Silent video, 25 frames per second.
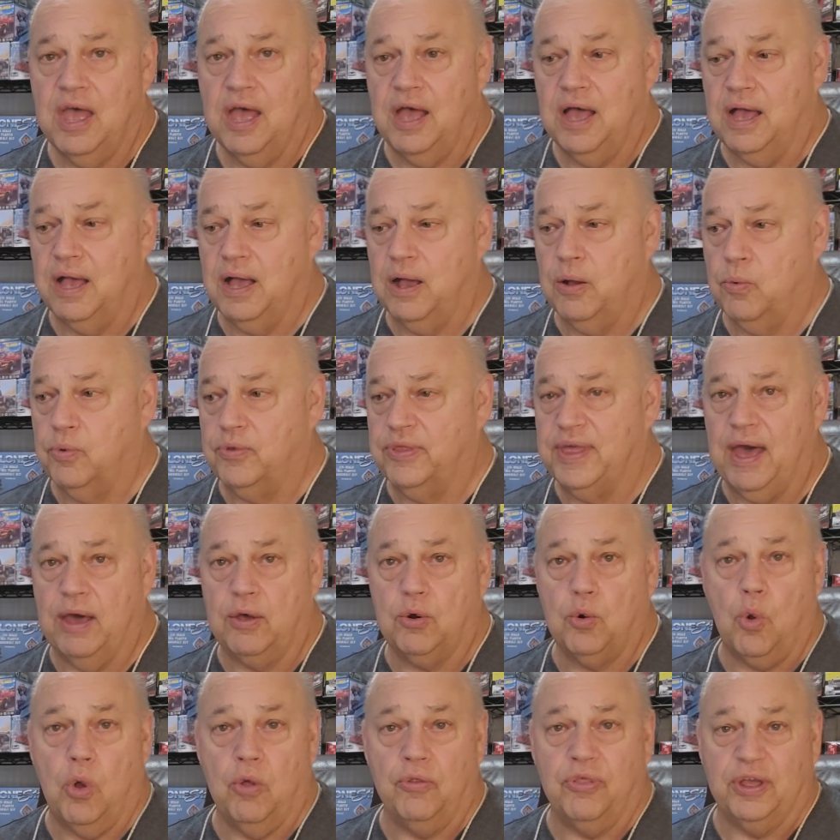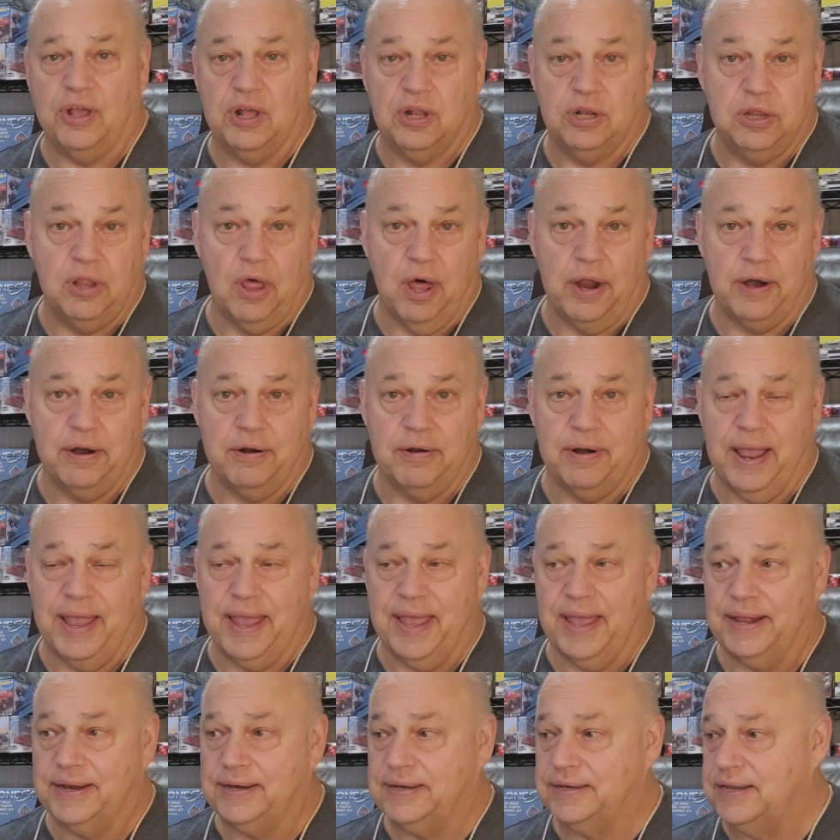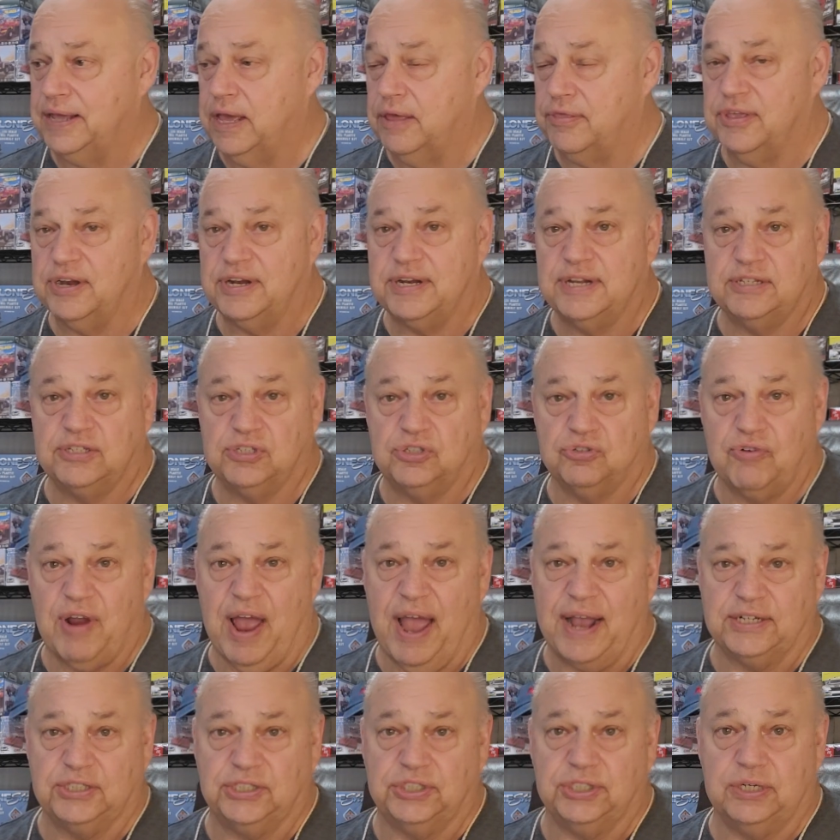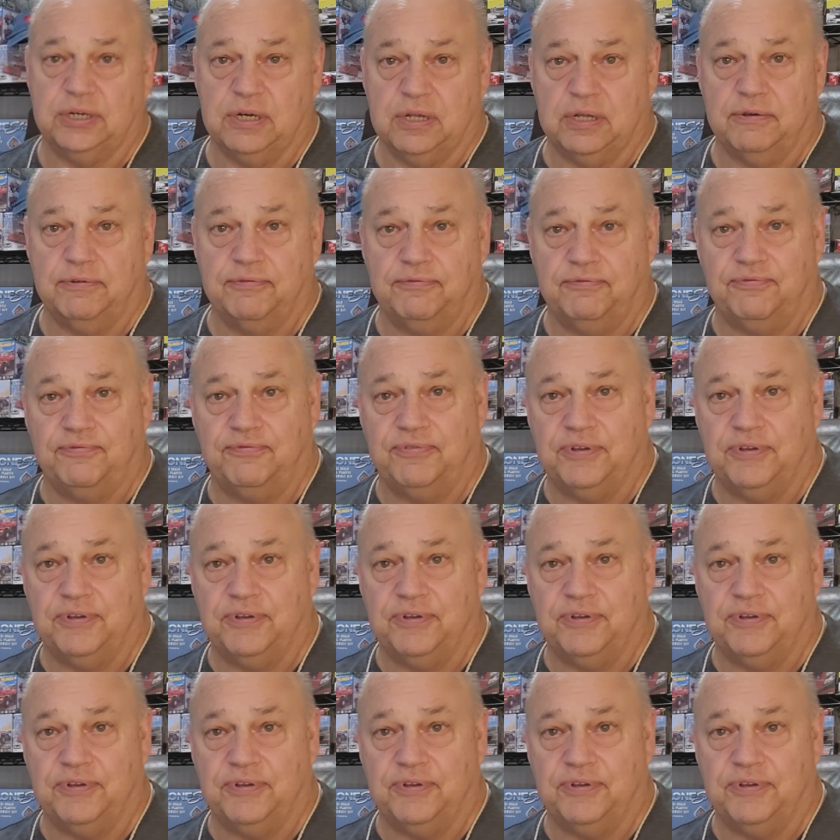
without all the clutter and the distraction of